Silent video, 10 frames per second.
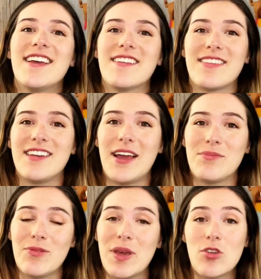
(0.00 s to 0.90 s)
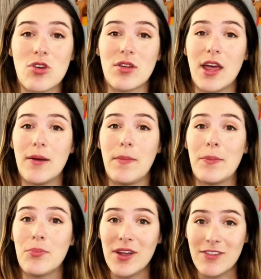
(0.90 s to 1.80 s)
It's the time to make sure that my
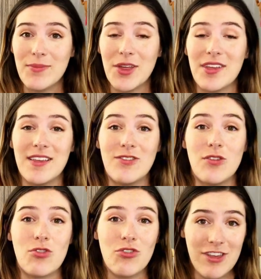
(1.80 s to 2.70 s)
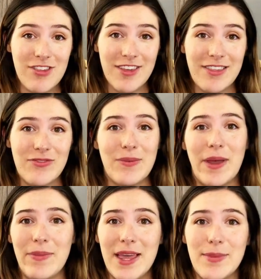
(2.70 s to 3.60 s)
breast milk is nutritious for
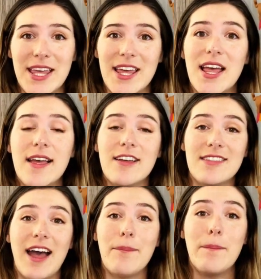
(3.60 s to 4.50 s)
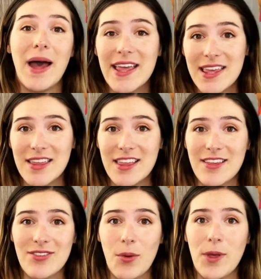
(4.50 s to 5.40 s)
my baby, that my
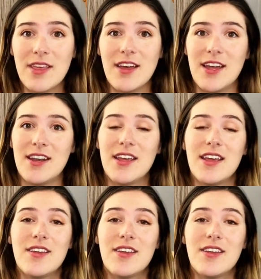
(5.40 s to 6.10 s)
healing's going good.